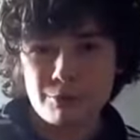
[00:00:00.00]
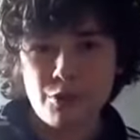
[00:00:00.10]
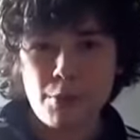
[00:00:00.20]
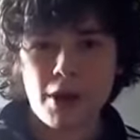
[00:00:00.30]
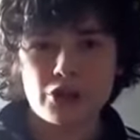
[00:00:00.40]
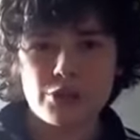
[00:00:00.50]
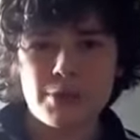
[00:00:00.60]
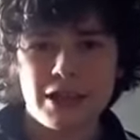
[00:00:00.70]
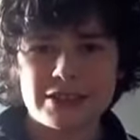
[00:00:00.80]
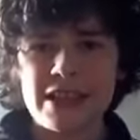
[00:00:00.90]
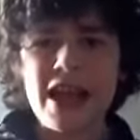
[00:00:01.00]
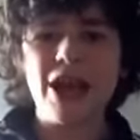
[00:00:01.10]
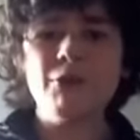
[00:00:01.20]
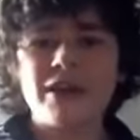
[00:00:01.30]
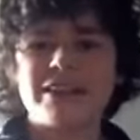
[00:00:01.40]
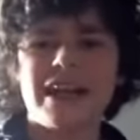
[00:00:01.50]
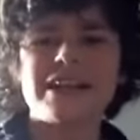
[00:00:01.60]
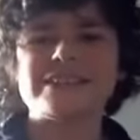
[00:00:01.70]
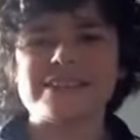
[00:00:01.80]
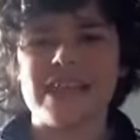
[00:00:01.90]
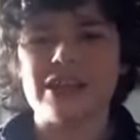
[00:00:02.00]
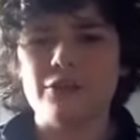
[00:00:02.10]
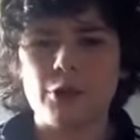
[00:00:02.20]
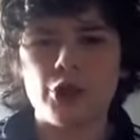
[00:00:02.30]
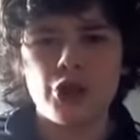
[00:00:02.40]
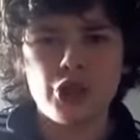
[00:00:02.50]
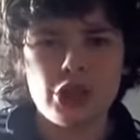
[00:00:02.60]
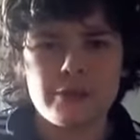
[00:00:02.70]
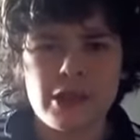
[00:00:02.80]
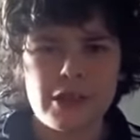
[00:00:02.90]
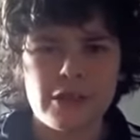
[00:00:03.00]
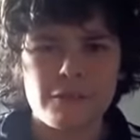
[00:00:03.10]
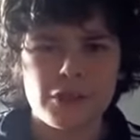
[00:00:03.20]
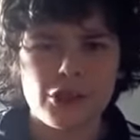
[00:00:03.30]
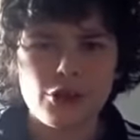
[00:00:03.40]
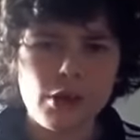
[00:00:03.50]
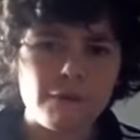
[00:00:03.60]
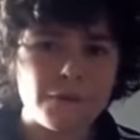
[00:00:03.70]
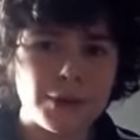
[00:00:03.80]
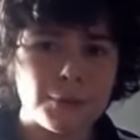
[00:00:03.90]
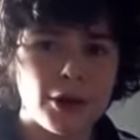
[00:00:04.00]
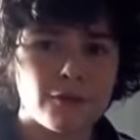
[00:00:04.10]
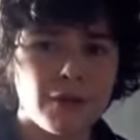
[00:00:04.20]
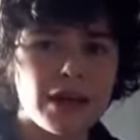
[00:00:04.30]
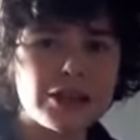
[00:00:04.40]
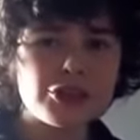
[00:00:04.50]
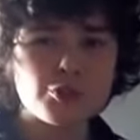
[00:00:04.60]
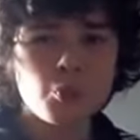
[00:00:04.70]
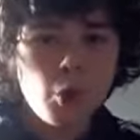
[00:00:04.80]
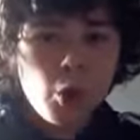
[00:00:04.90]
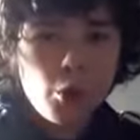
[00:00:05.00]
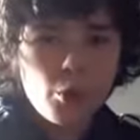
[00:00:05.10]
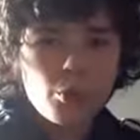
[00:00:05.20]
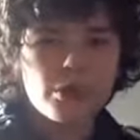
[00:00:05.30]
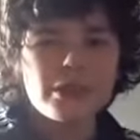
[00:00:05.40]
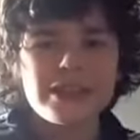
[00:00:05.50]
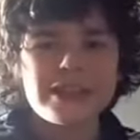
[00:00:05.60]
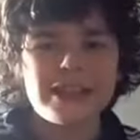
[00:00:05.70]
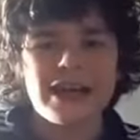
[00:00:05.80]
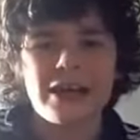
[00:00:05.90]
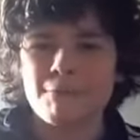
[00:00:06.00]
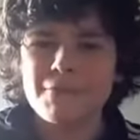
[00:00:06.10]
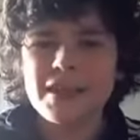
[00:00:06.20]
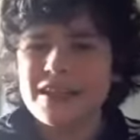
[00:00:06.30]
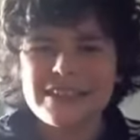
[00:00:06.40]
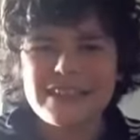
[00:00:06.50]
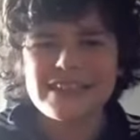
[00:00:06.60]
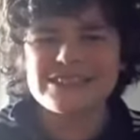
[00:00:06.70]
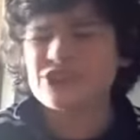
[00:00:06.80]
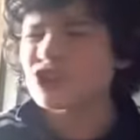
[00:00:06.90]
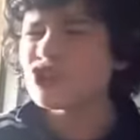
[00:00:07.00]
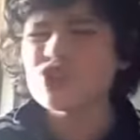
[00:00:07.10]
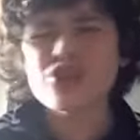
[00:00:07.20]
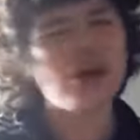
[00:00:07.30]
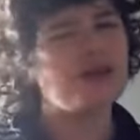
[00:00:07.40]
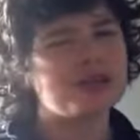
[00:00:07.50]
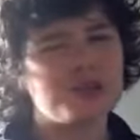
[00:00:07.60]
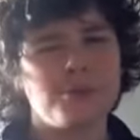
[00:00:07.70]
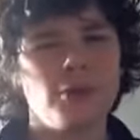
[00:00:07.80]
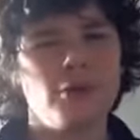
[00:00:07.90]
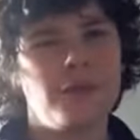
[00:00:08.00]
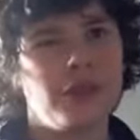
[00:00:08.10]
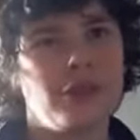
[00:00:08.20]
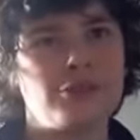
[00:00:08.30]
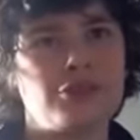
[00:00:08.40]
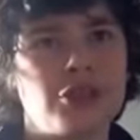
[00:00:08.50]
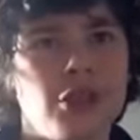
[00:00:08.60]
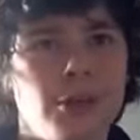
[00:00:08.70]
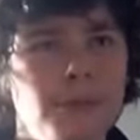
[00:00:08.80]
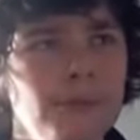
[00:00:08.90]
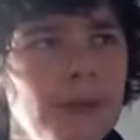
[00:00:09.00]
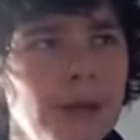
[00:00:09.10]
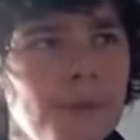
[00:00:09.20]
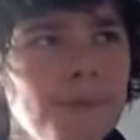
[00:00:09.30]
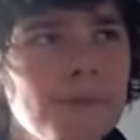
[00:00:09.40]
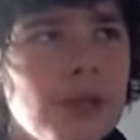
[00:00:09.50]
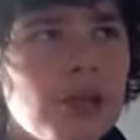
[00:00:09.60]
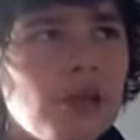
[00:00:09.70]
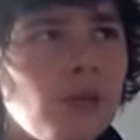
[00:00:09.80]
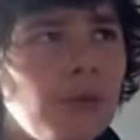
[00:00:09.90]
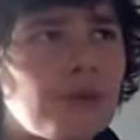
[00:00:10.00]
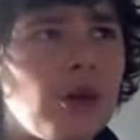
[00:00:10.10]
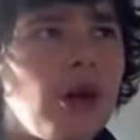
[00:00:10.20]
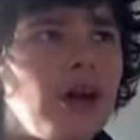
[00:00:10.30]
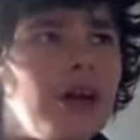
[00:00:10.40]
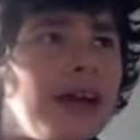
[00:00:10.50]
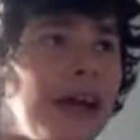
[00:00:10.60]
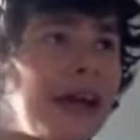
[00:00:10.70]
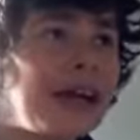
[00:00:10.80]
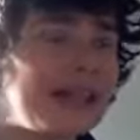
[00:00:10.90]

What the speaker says: Fort Park Summer Nights. Anyway, that is the end of another video on Theme Park Fans. Woo! Yeah, there's lots more videos to come. We've got a